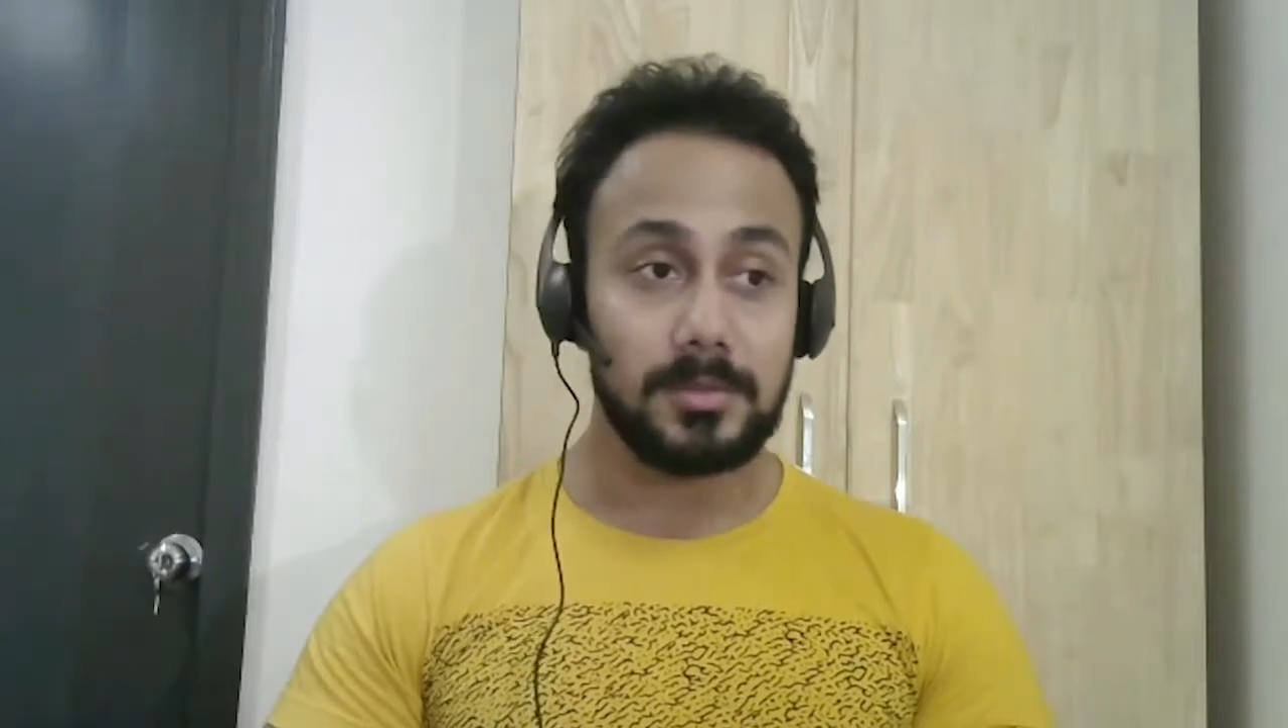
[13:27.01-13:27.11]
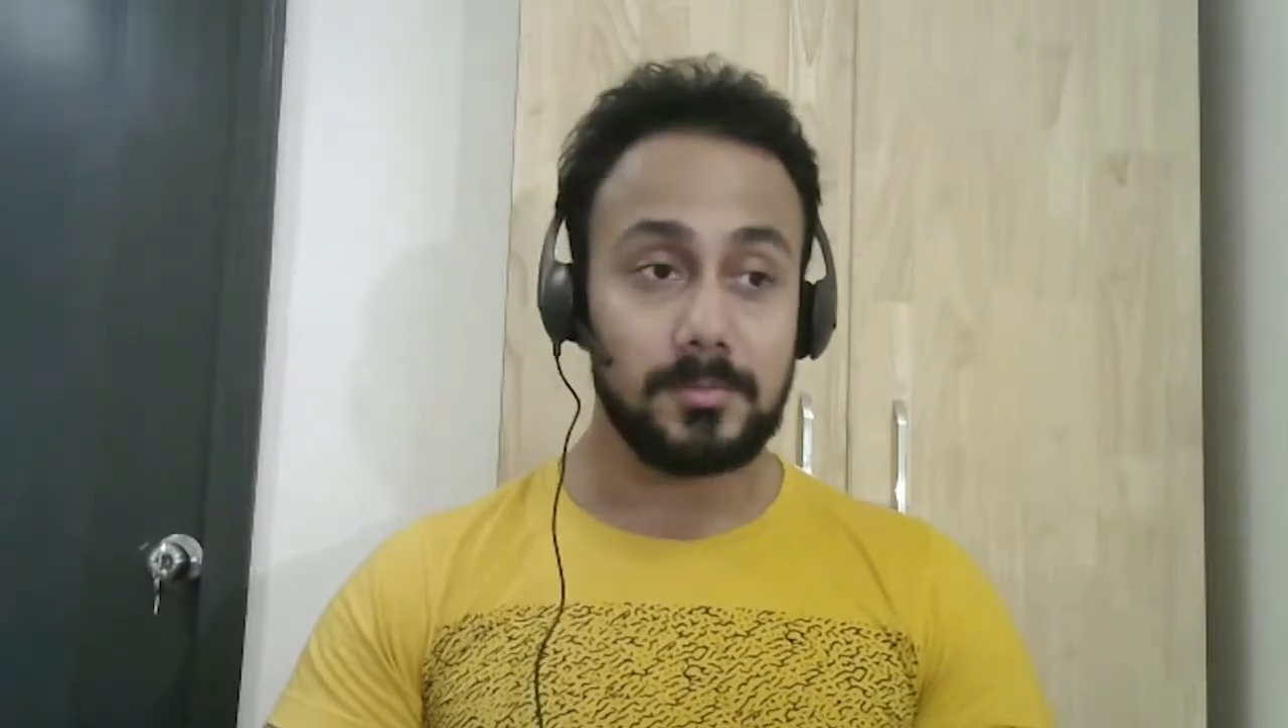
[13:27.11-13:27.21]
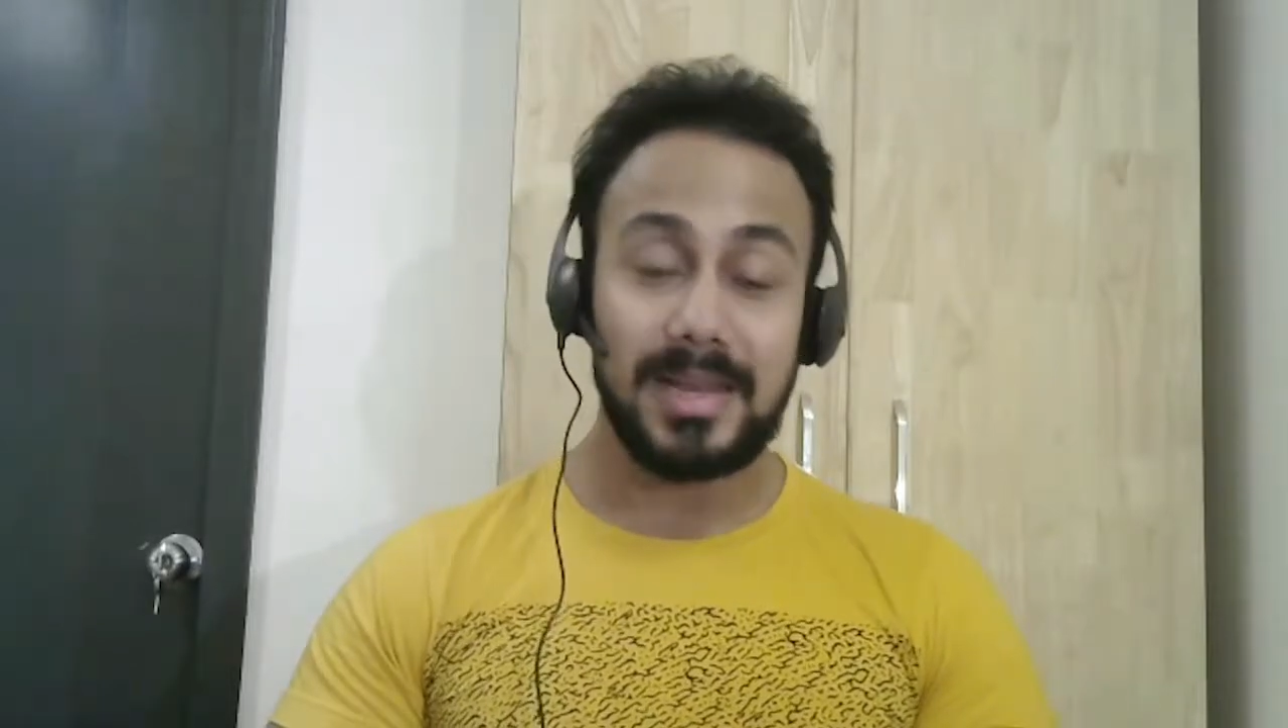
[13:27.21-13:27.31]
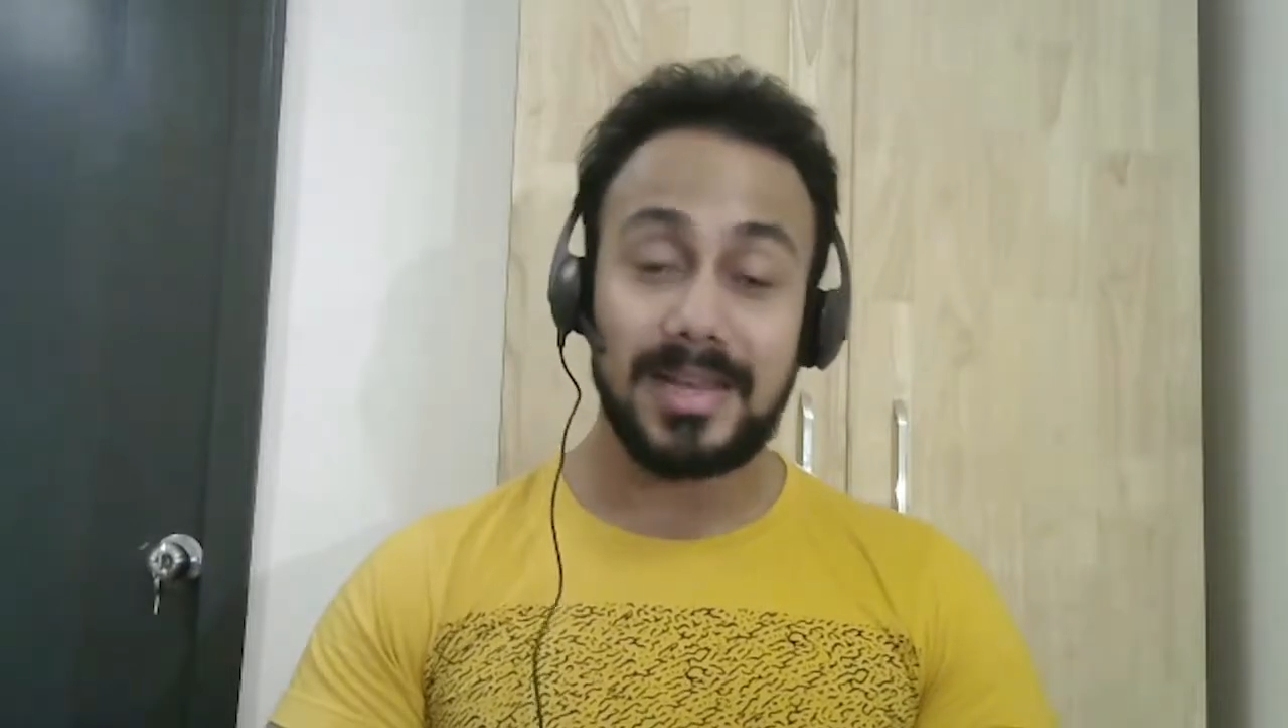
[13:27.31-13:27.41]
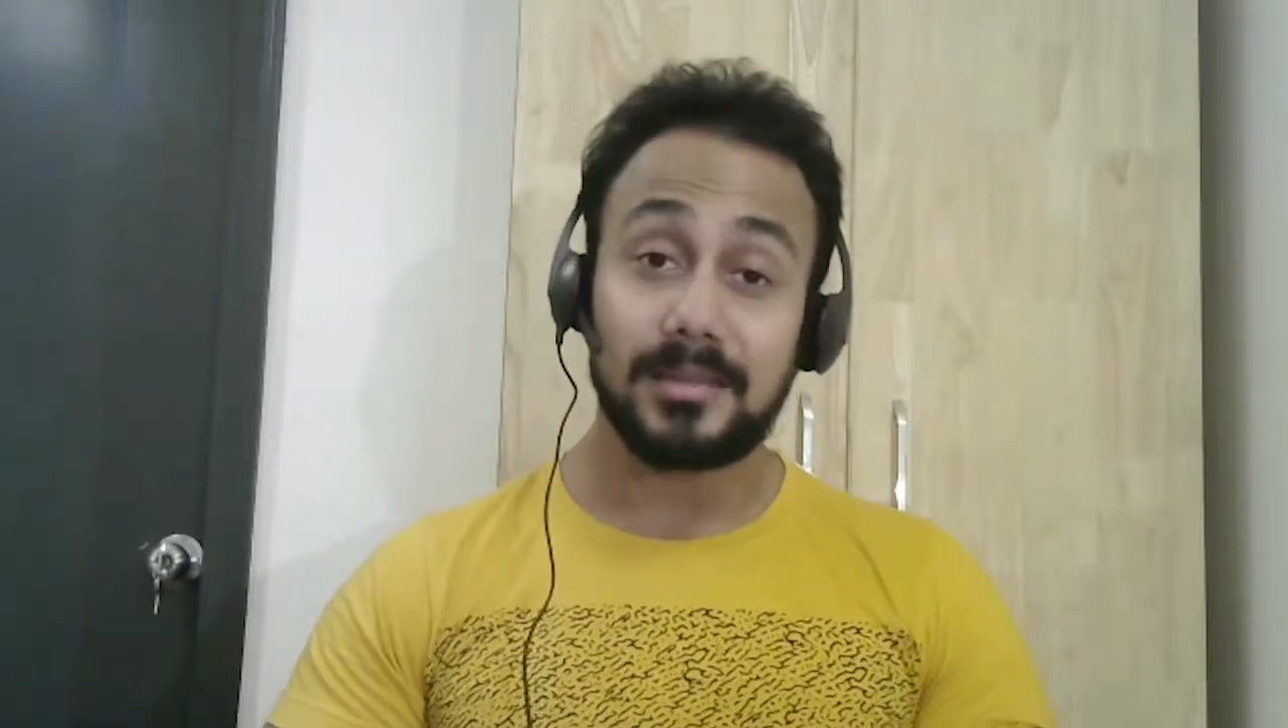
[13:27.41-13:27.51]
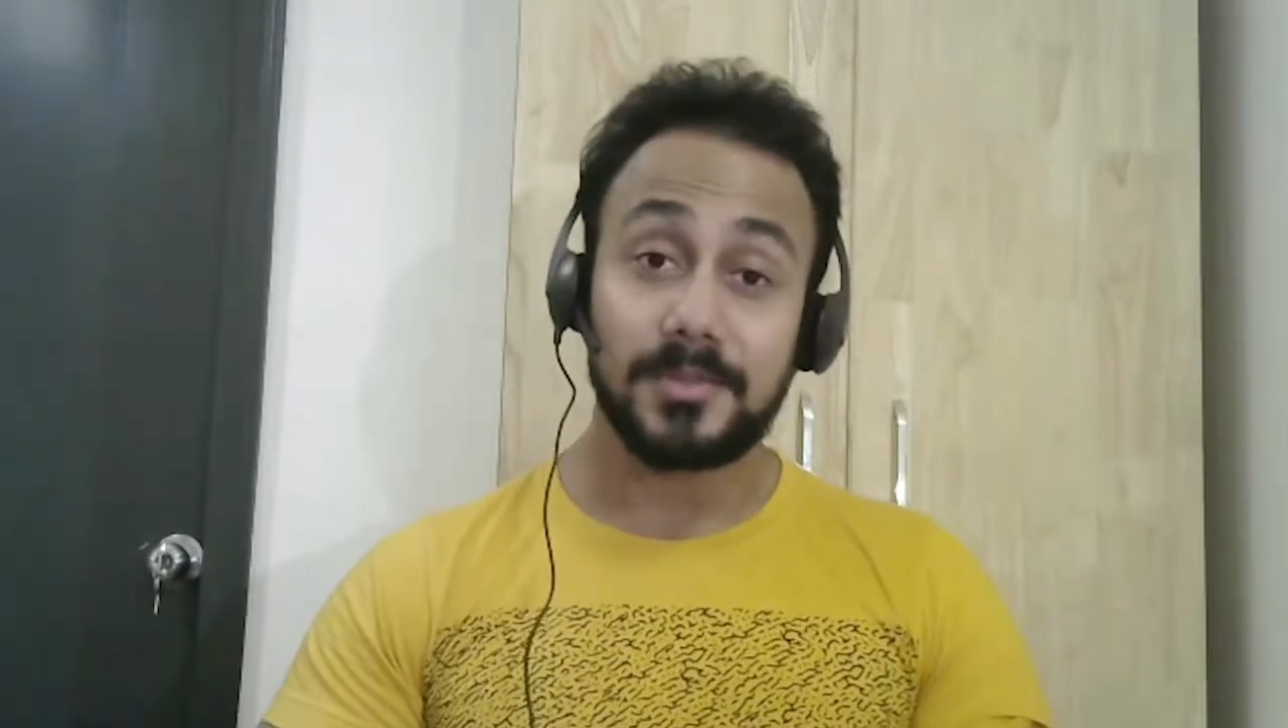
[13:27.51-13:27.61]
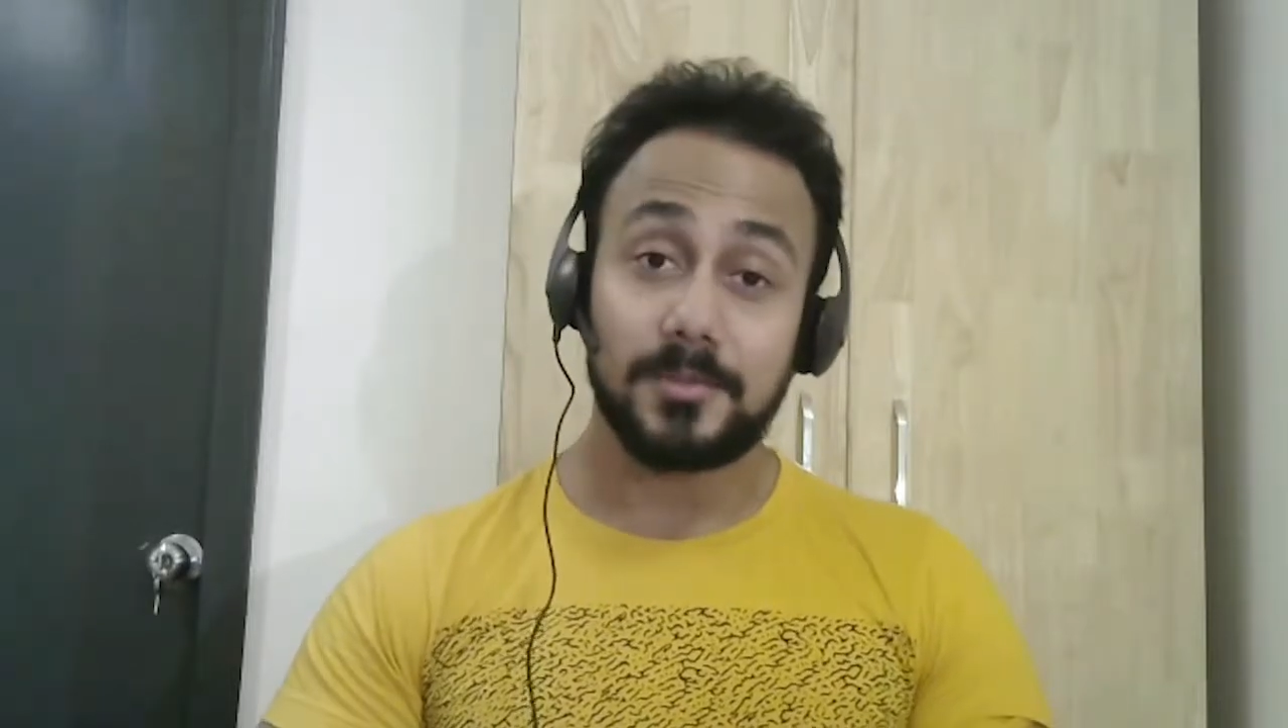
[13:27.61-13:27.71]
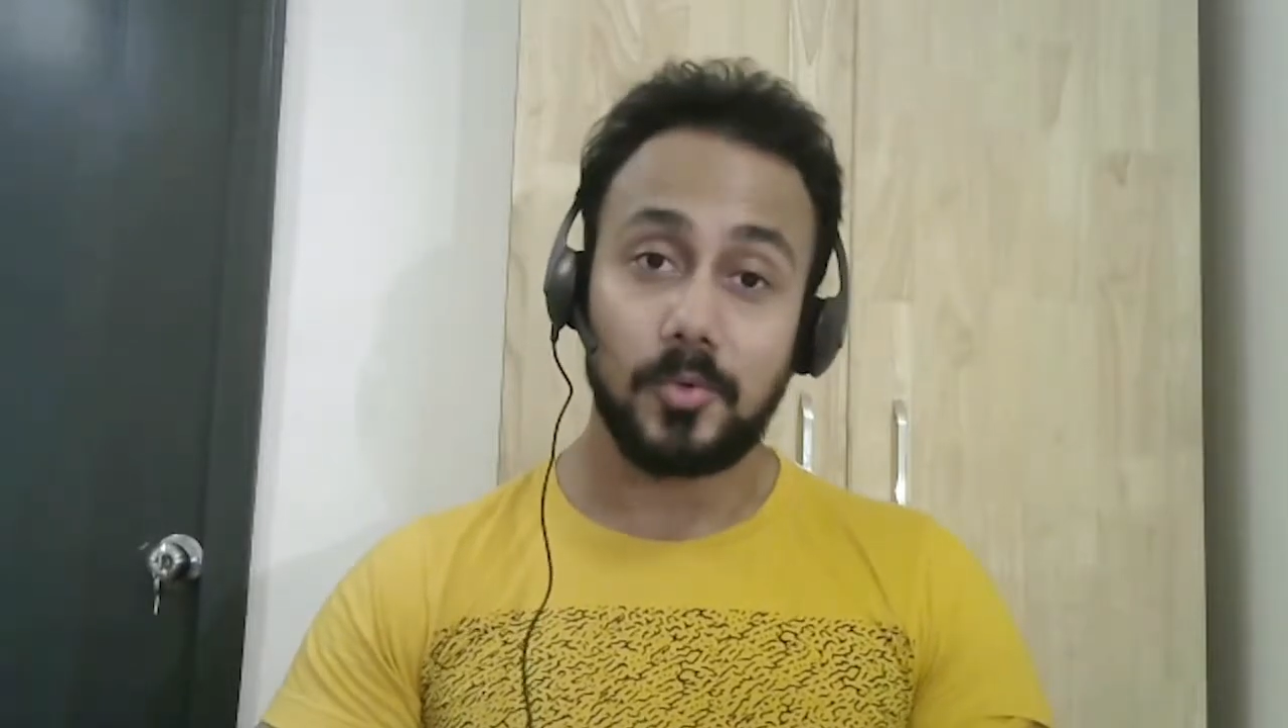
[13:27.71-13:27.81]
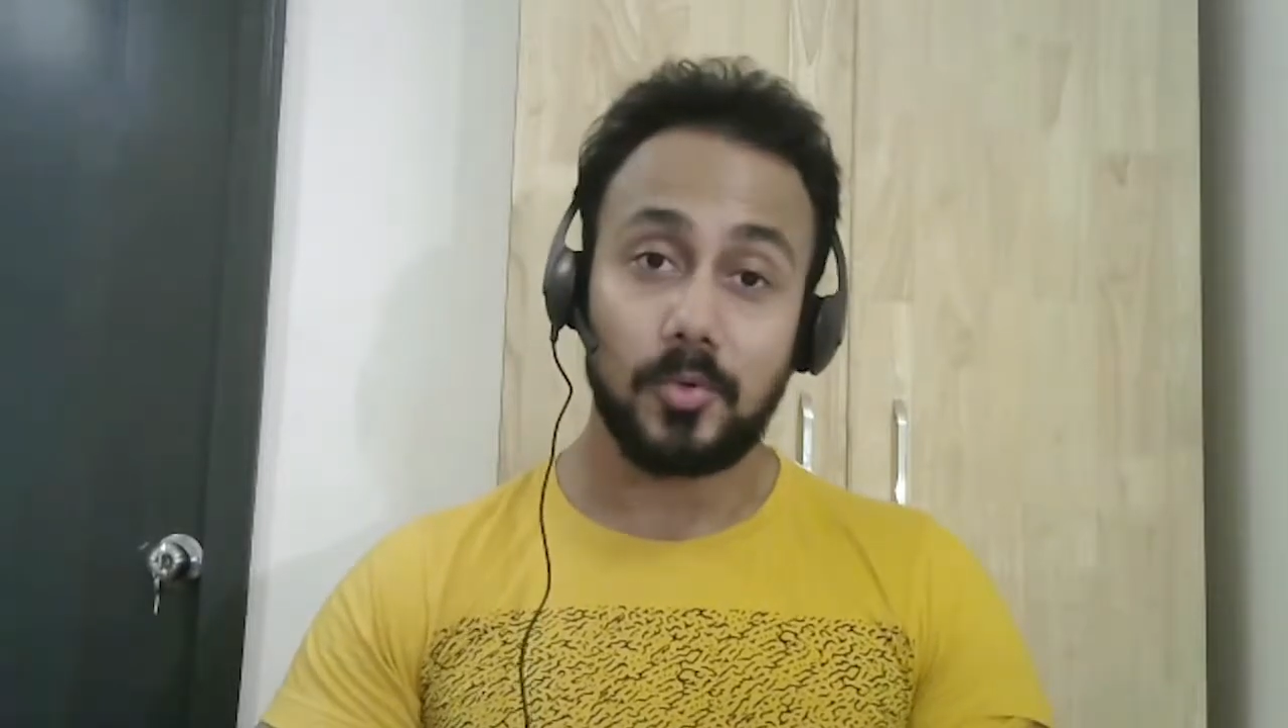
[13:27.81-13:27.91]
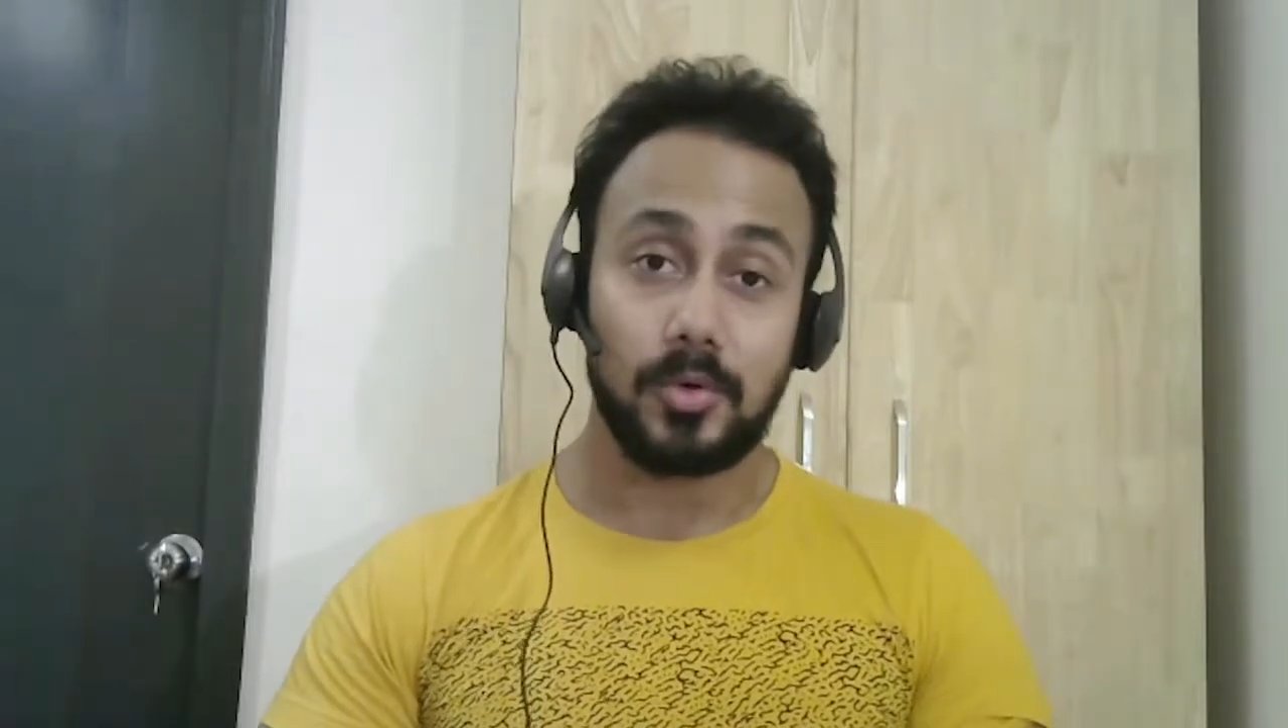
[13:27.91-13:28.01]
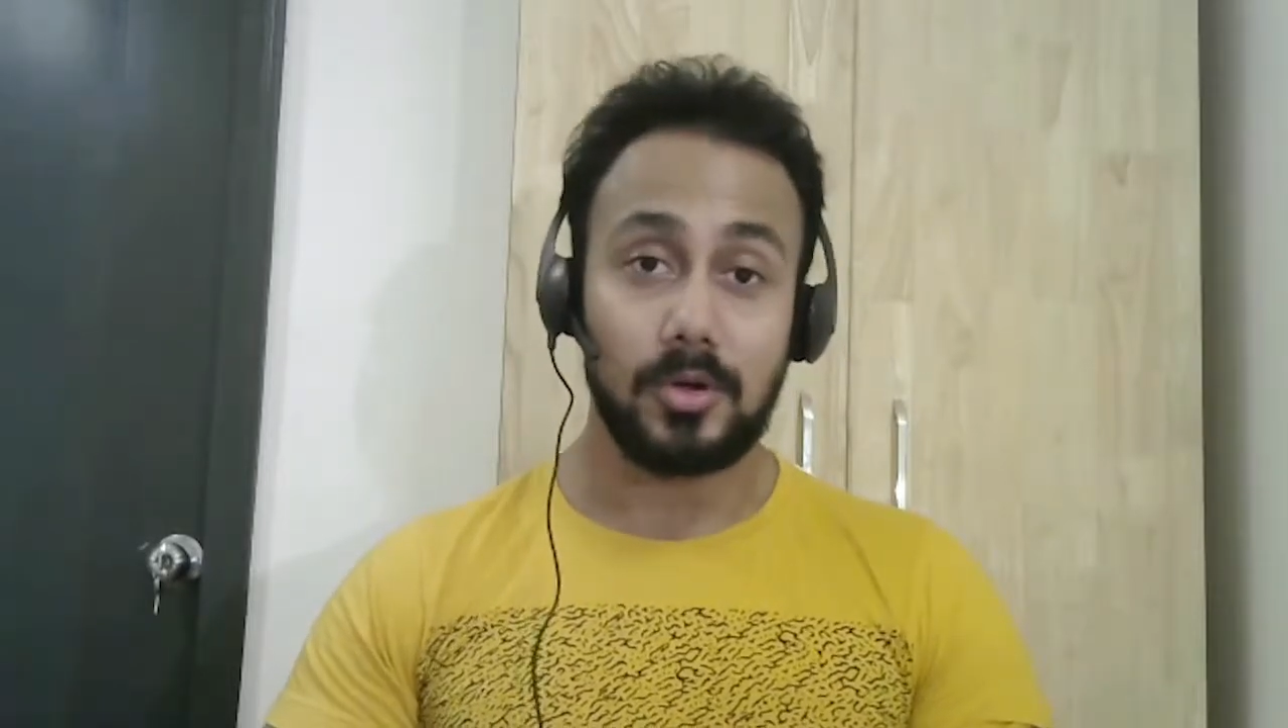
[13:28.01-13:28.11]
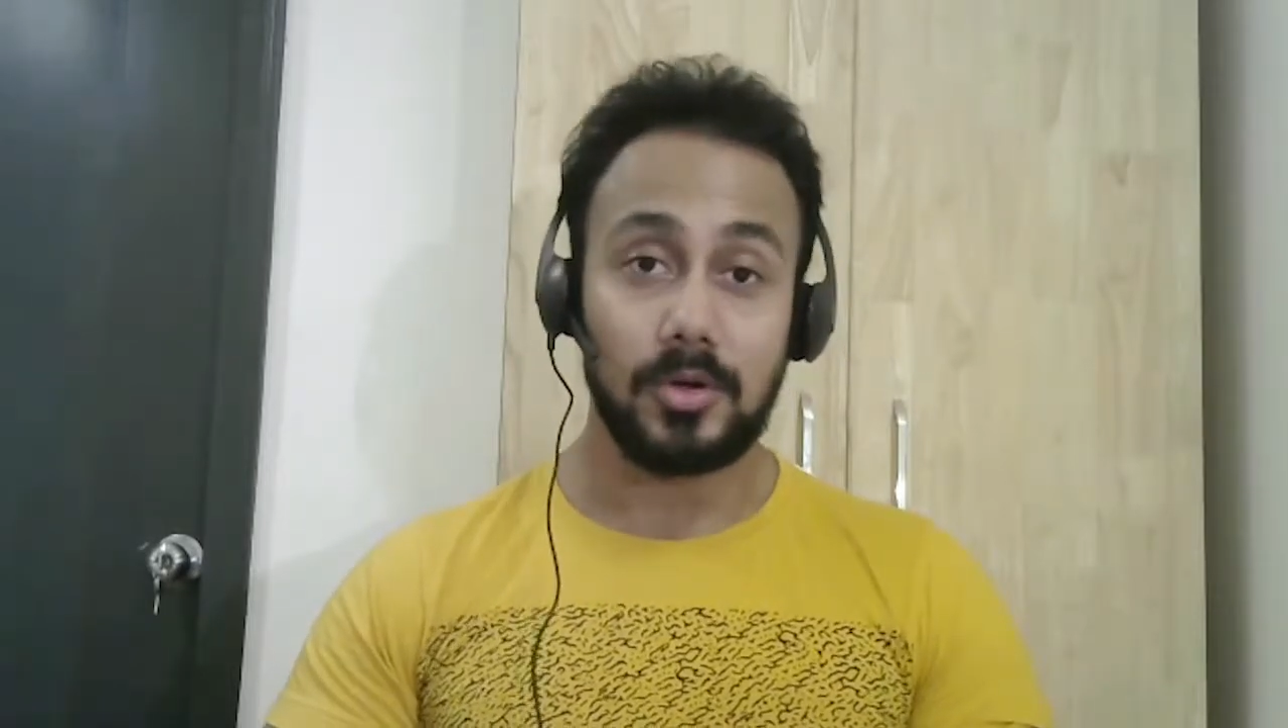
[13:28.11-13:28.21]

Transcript: play some sport,